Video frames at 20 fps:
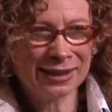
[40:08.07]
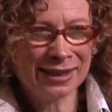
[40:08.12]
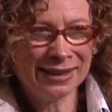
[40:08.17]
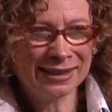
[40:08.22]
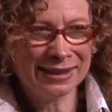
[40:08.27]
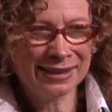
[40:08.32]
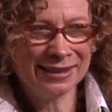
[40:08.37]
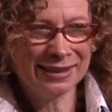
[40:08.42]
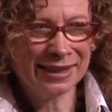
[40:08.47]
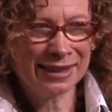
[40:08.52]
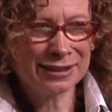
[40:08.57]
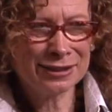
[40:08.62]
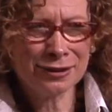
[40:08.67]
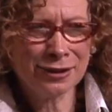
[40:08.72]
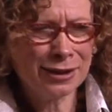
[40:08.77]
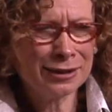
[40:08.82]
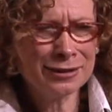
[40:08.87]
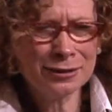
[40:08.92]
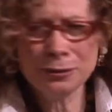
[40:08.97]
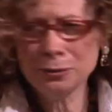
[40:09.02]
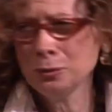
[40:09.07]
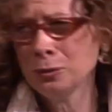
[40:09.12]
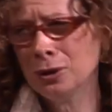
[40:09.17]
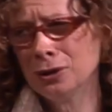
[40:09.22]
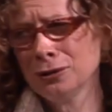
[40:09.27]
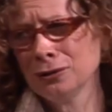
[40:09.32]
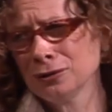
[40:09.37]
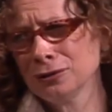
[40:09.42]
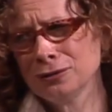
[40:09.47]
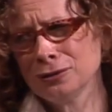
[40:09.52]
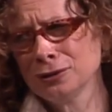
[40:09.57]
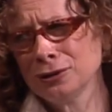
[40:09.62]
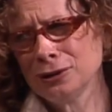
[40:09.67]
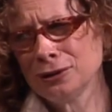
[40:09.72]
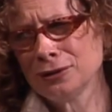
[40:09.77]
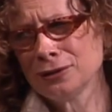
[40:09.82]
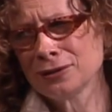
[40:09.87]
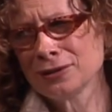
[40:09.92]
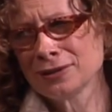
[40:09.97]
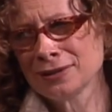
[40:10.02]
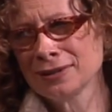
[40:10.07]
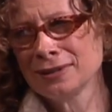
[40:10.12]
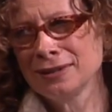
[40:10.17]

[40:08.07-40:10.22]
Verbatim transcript: and connect. So, that's a wonderful use